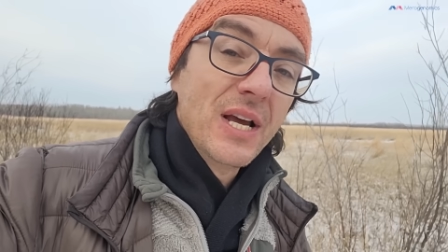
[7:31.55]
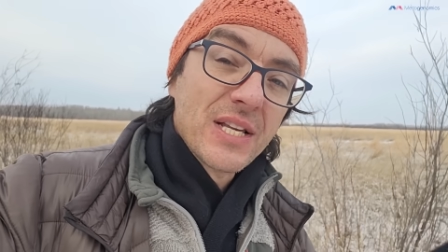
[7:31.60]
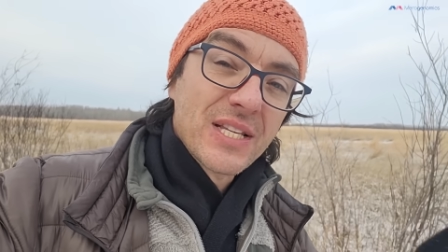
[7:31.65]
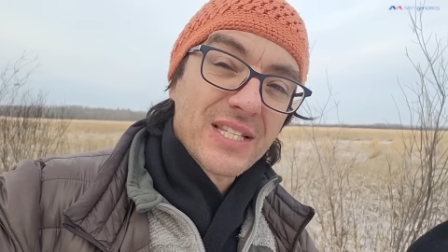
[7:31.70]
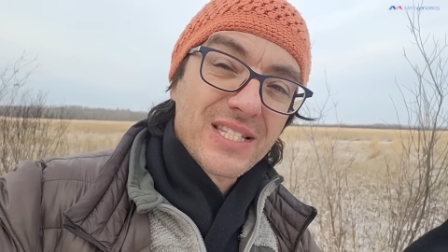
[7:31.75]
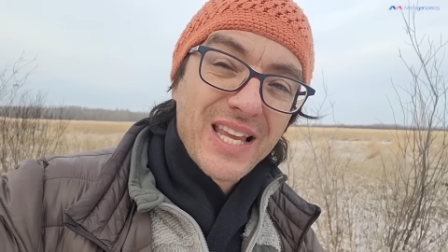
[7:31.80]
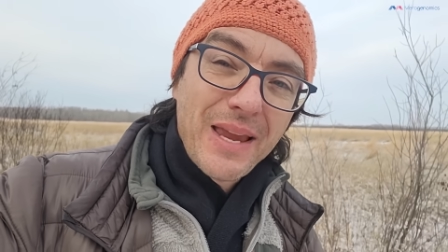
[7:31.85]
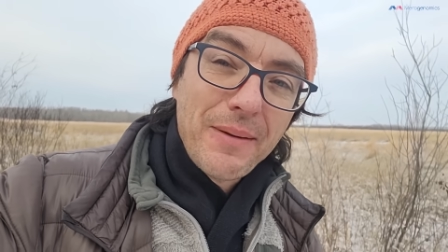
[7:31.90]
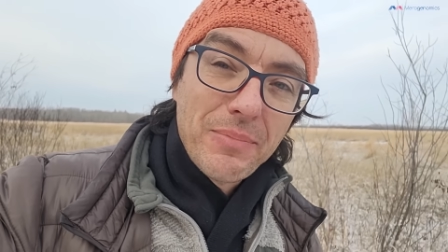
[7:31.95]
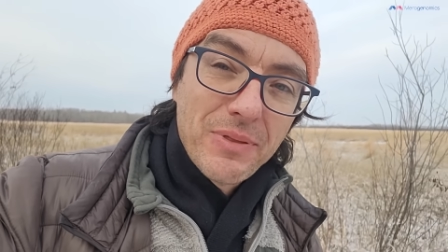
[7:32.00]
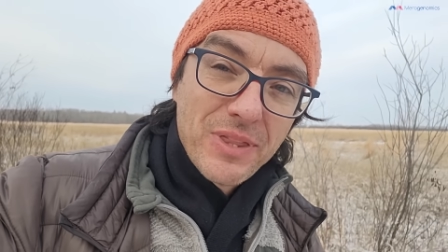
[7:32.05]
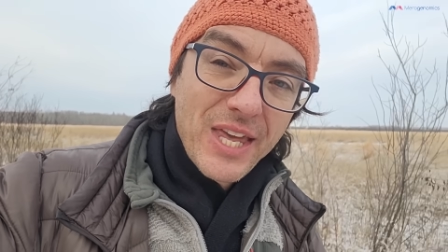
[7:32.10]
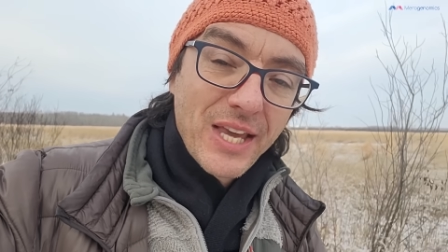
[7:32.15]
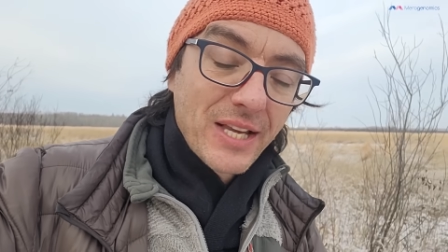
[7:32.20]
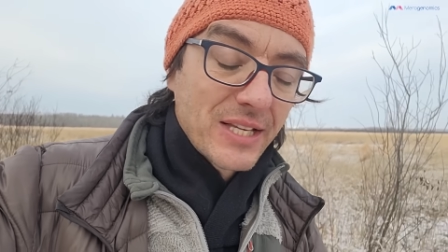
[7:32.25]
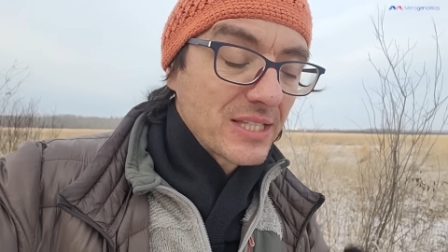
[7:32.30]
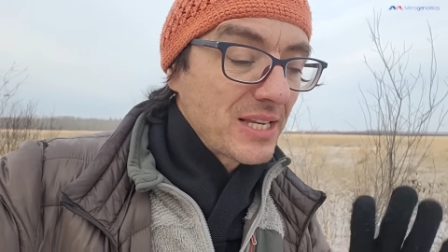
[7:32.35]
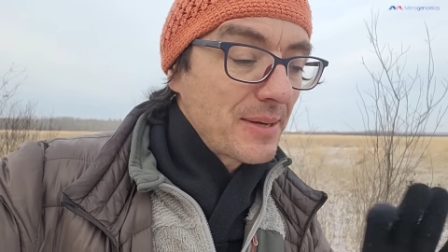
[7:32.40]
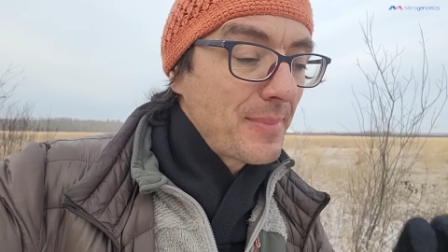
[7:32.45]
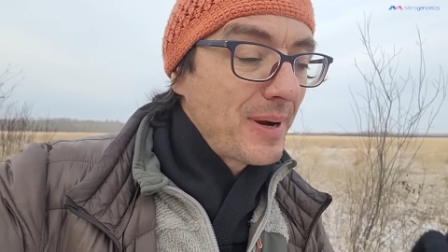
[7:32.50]
Same
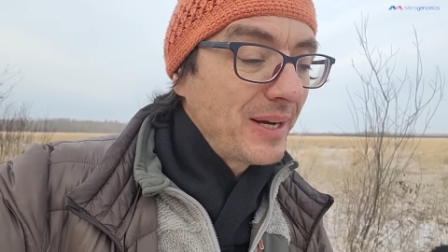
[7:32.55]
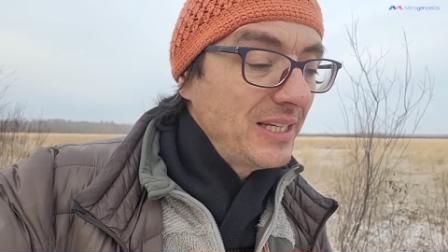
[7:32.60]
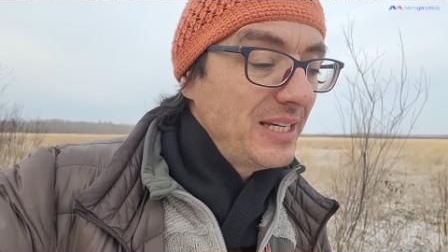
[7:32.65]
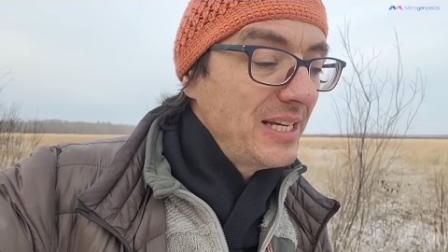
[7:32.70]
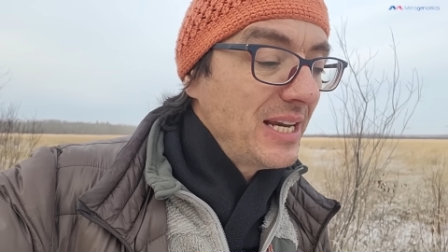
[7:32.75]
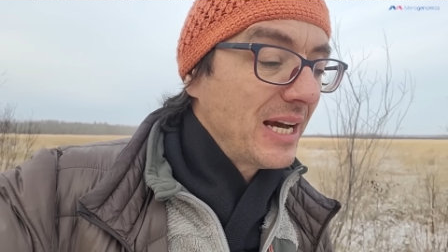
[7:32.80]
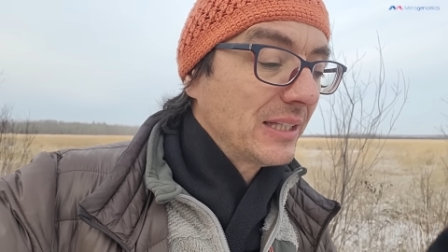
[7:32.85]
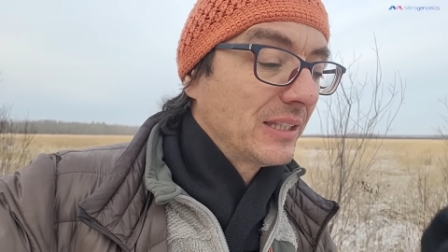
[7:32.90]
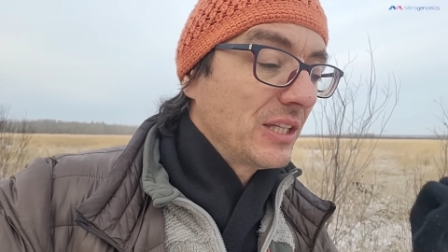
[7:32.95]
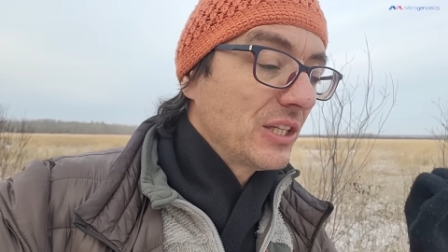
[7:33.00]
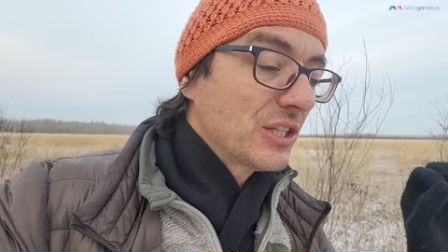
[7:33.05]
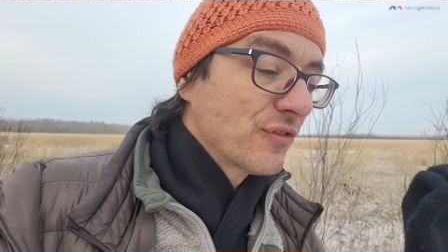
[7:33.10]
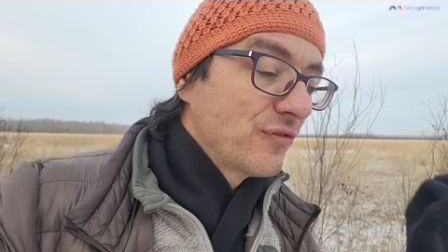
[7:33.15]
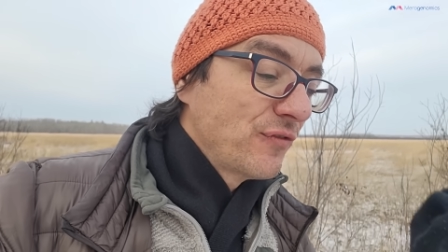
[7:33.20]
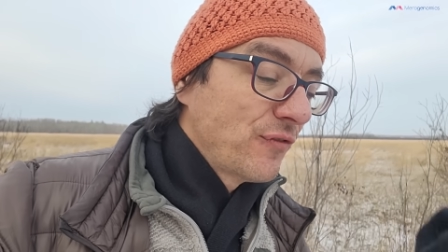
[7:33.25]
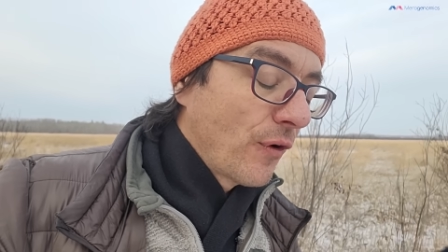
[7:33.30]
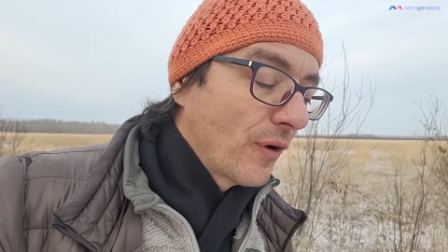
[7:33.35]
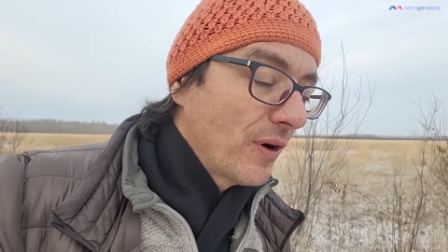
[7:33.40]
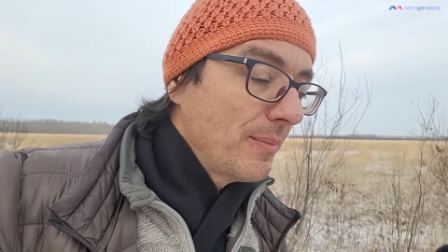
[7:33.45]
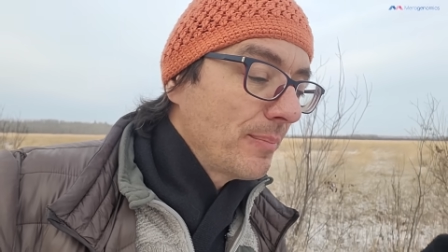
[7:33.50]
thing, same idea. This
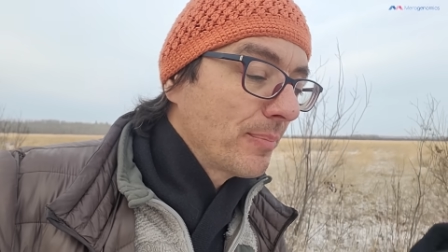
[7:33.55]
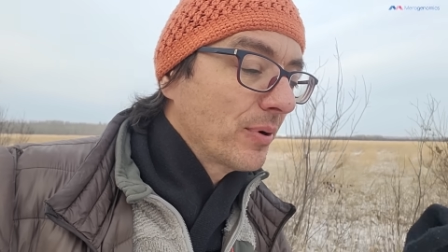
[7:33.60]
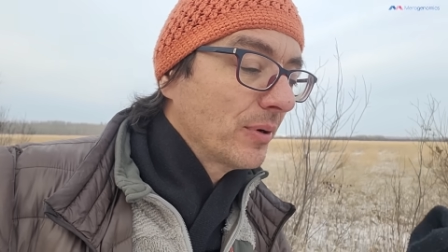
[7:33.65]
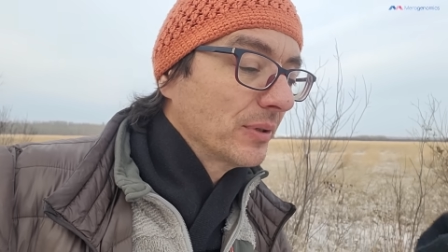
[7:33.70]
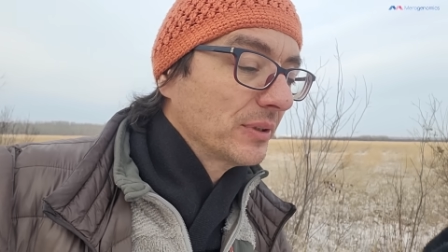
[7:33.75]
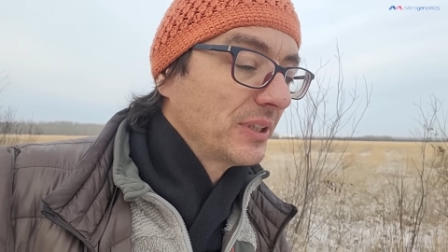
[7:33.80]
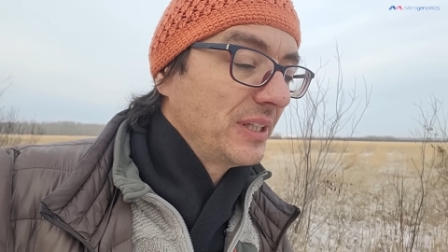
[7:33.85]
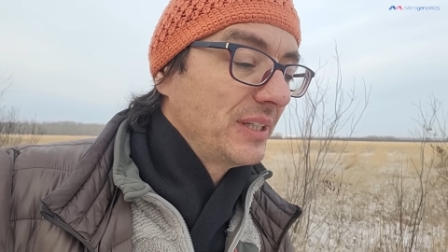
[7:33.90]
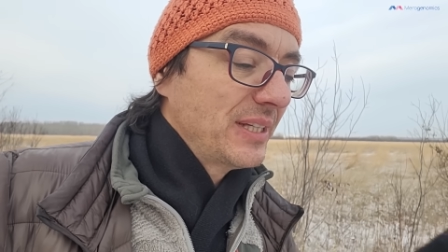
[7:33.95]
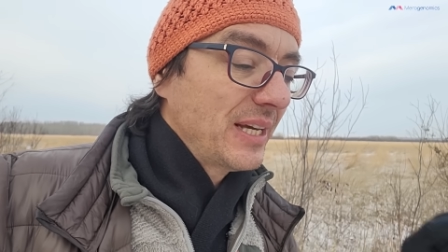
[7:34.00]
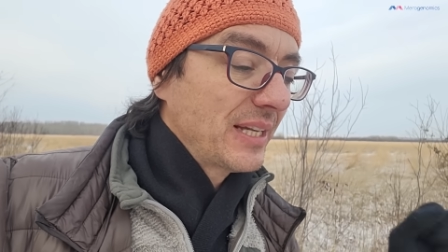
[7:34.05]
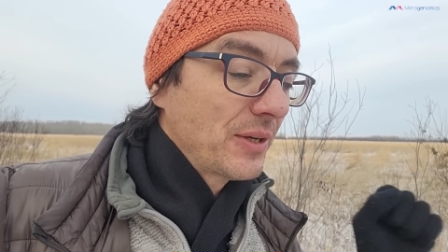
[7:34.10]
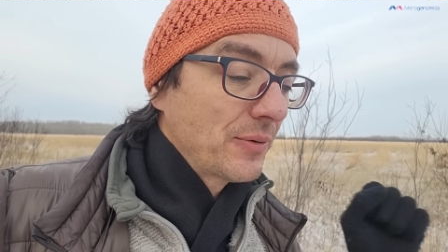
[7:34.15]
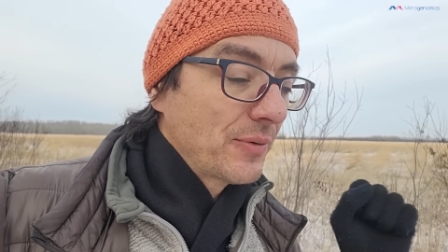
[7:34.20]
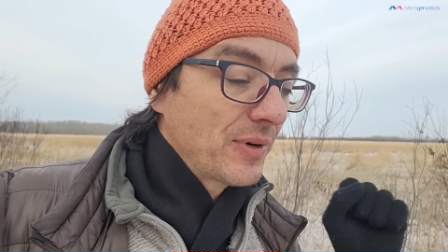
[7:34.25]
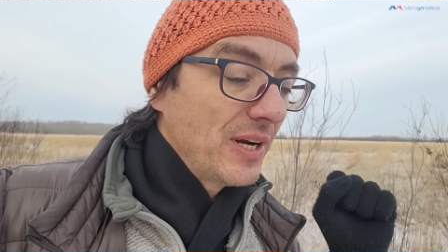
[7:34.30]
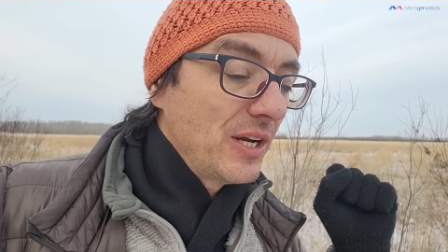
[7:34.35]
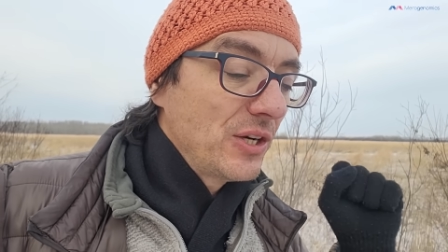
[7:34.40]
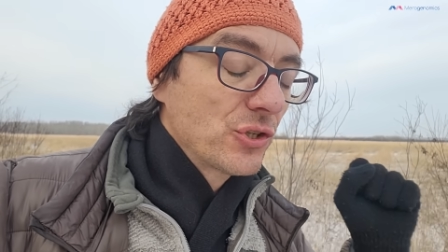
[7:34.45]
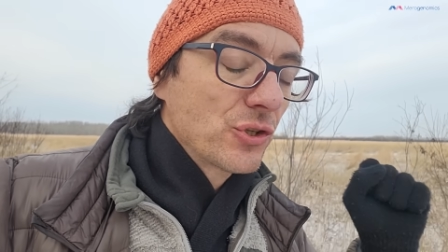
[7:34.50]
foreign protein that they
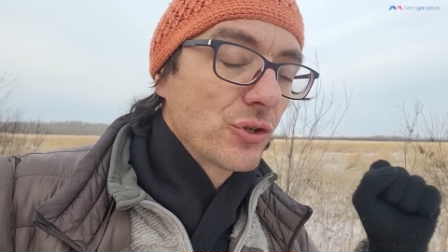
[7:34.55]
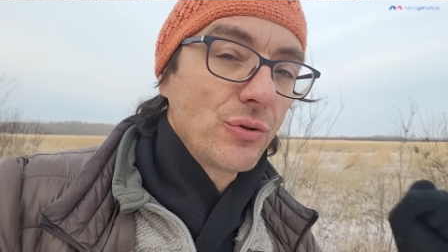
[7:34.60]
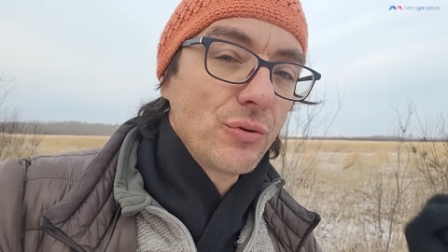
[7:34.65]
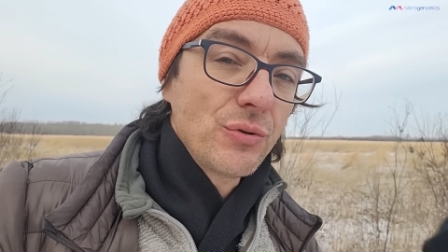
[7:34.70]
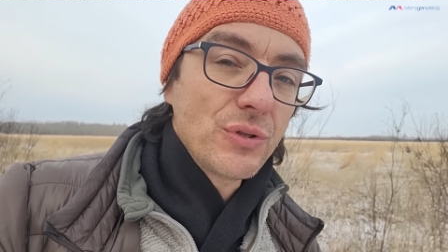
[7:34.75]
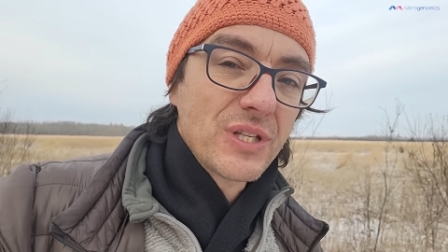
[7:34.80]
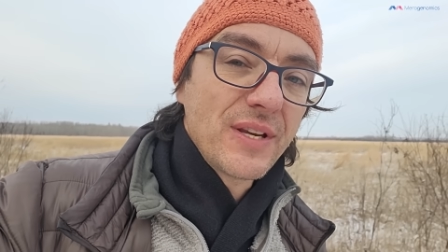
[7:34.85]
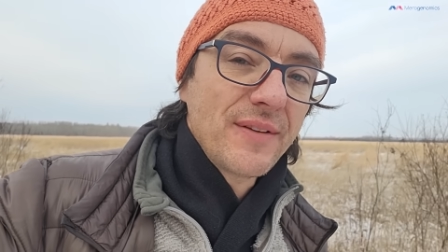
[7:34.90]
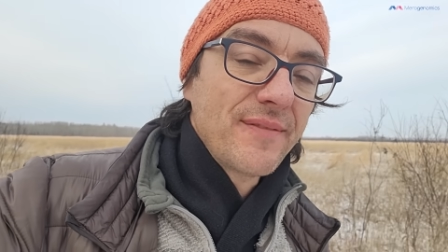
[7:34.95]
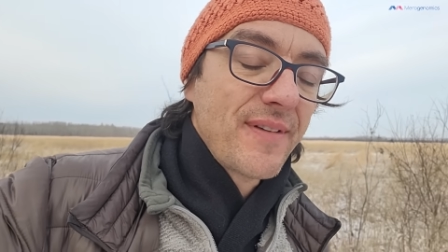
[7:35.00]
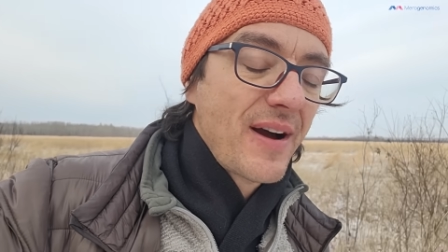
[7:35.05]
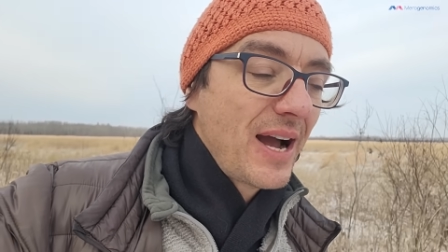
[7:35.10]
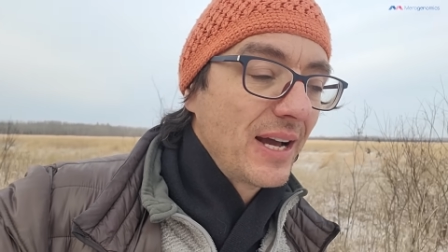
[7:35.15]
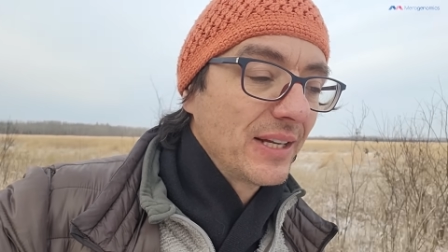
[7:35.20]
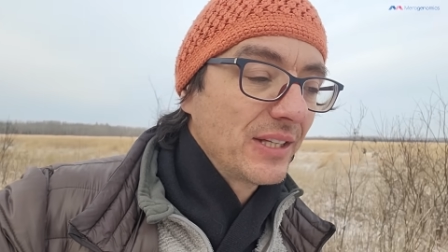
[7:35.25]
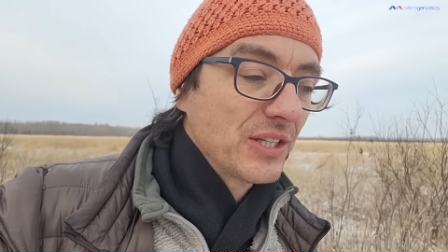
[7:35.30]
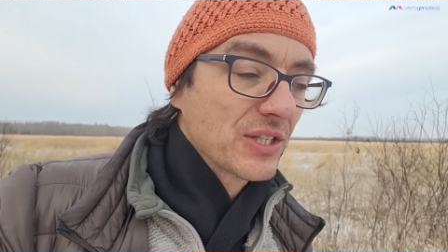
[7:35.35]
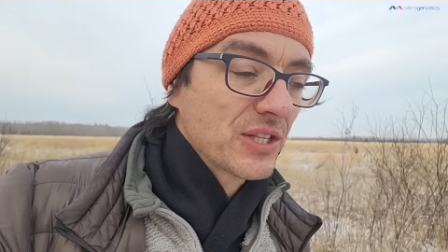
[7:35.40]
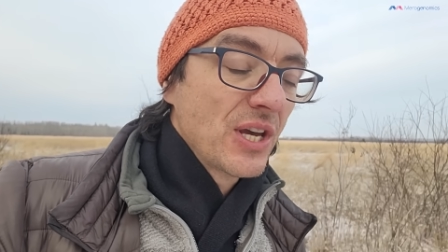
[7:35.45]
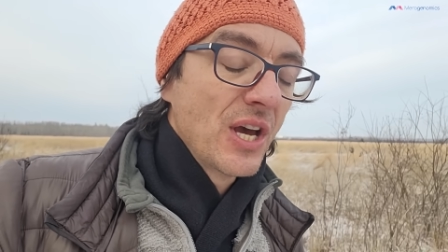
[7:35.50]
were introducing via
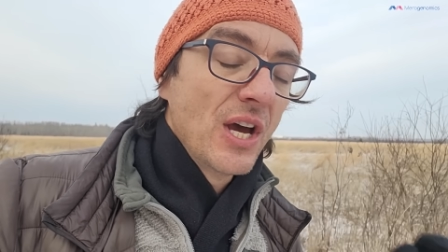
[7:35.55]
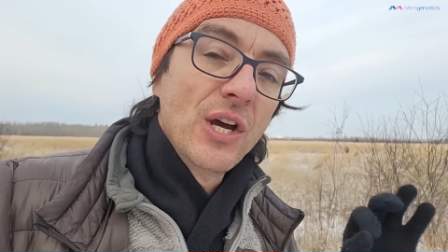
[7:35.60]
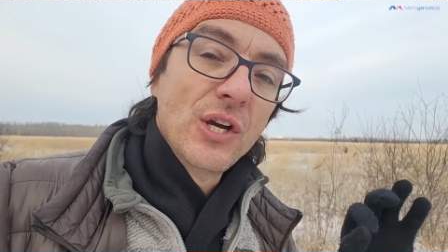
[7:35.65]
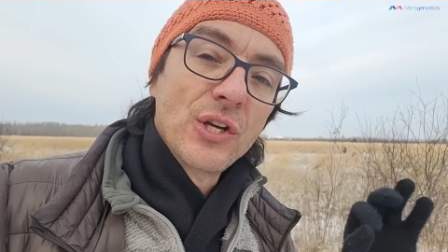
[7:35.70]
this